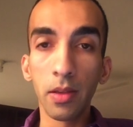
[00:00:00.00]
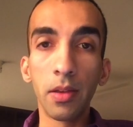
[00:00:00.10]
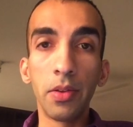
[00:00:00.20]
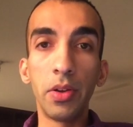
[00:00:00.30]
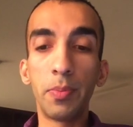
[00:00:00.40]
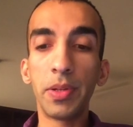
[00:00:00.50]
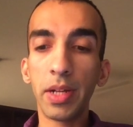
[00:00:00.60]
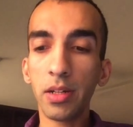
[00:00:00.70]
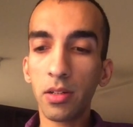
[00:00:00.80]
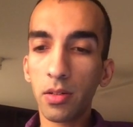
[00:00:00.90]

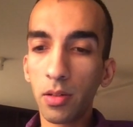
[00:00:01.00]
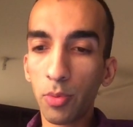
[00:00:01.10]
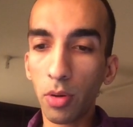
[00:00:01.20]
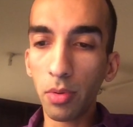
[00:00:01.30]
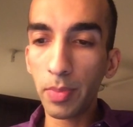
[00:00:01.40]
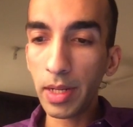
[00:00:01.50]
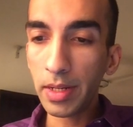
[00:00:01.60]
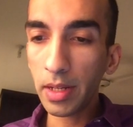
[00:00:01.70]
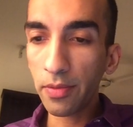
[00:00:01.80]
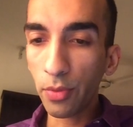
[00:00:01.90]
represents the
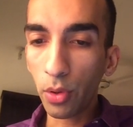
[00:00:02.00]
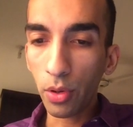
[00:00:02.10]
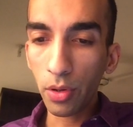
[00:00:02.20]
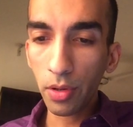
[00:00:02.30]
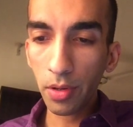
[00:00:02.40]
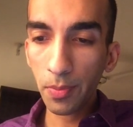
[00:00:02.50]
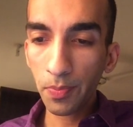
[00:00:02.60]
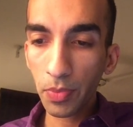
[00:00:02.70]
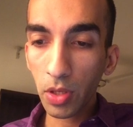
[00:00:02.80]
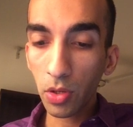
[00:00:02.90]
probability for
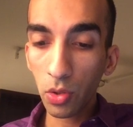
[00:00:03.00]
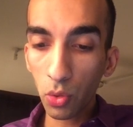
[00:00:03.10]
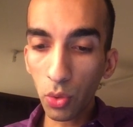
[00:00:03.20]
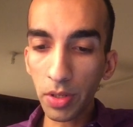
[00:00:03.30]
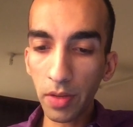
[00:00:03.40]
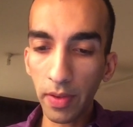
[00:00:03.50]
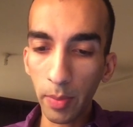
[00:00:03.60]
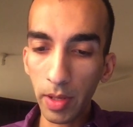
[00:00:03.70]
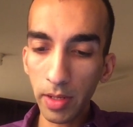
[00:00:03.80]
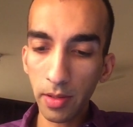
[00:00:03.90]
200 families,